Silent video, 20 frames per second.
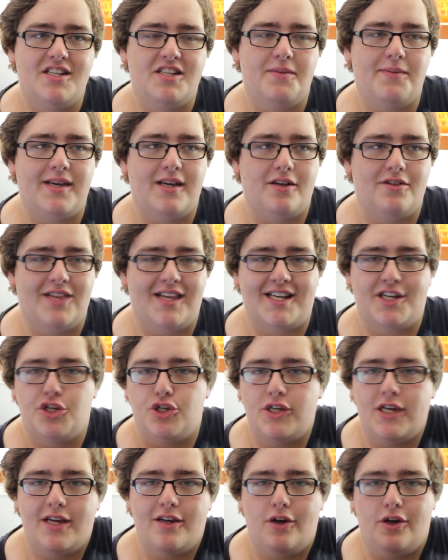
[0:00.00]
to be on like
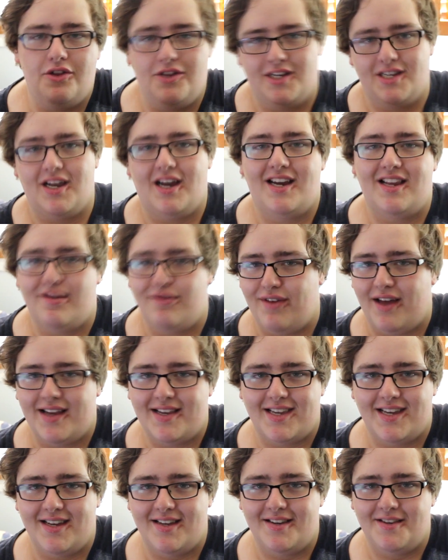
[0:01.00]
shit on the tiny
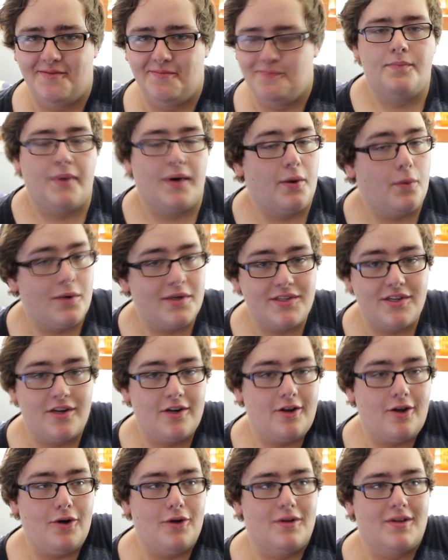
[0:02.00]
fat kid. But it wasn't
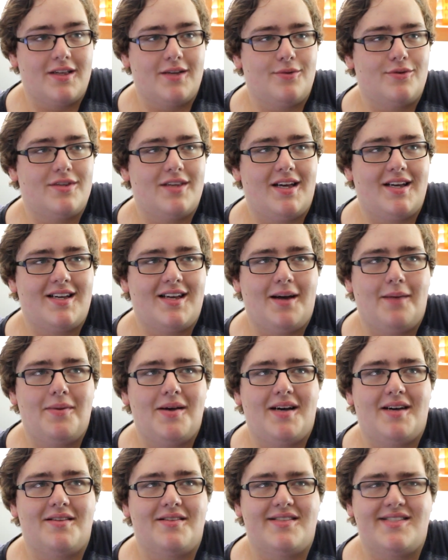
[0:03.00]
at all. It was like
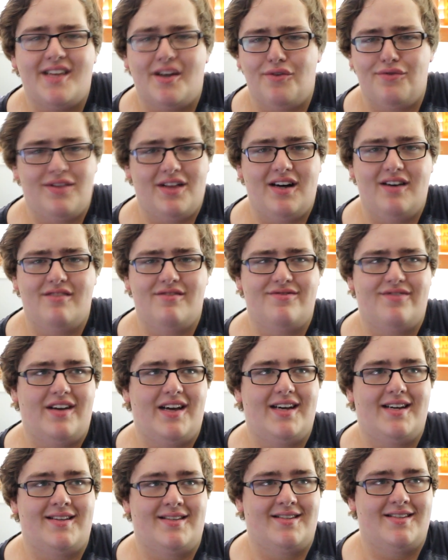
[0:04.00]
about self-love,
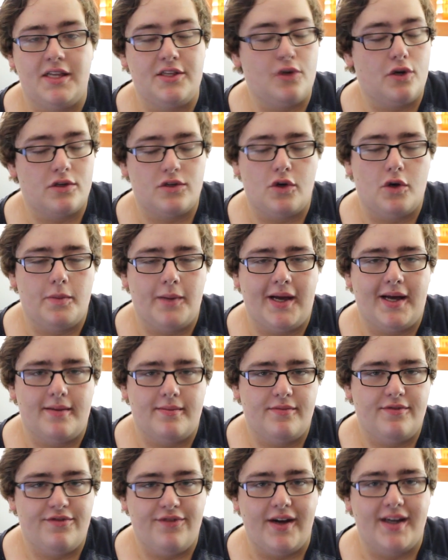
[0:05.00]
and it's also
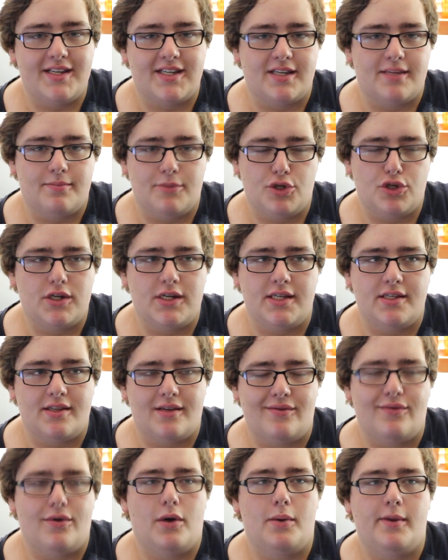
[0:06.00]
about fighting machines
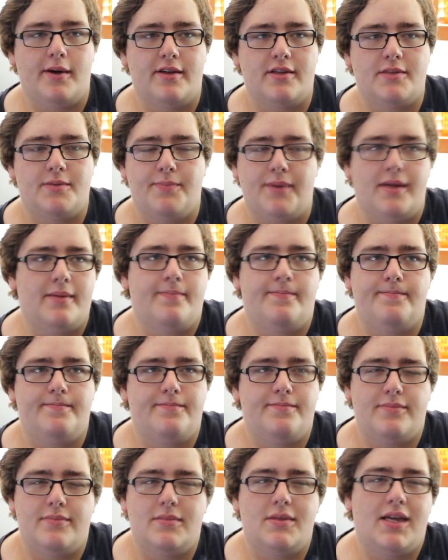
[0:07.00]
and robots, but
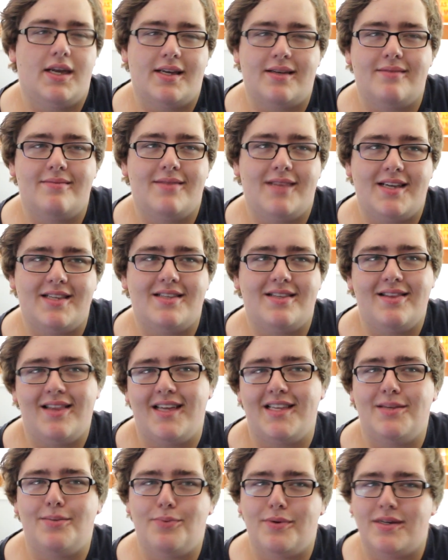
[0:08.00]
like,
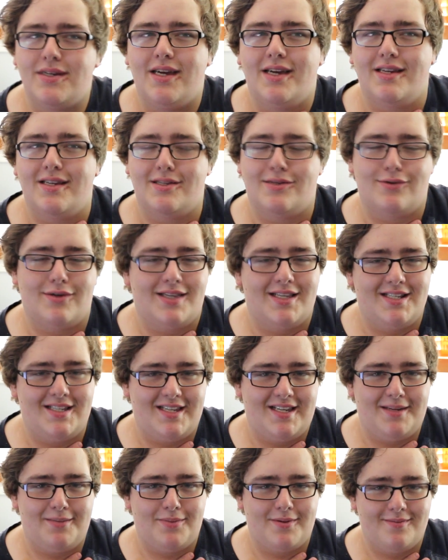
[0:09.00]
let's pretend it's really
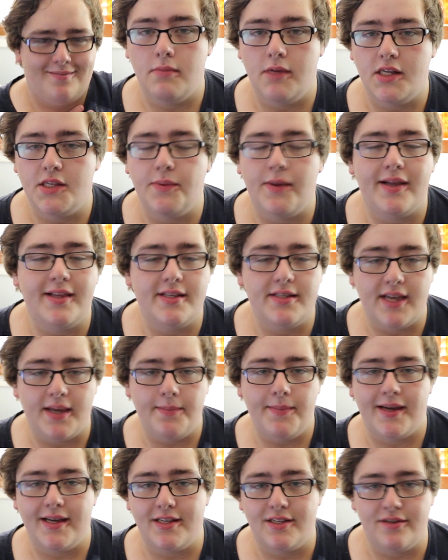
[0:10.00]
deep. It's by the
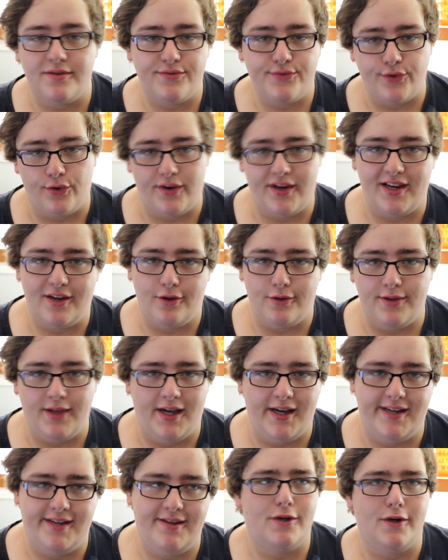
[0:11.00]
same makers of Sword Art
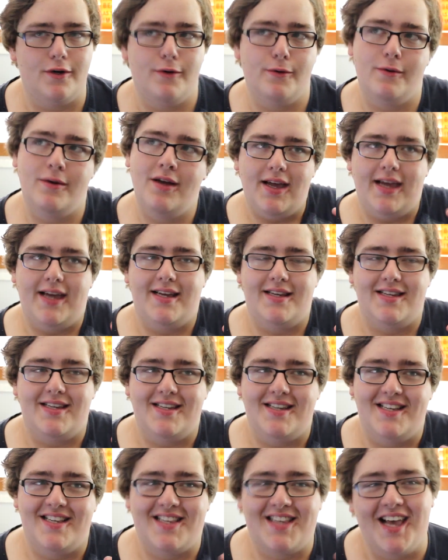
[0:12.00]
Online, so it
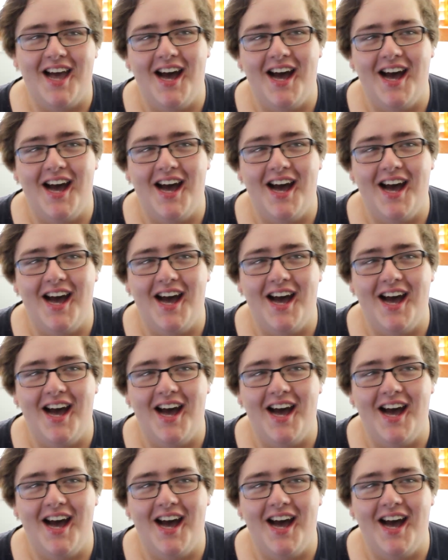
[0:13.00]
is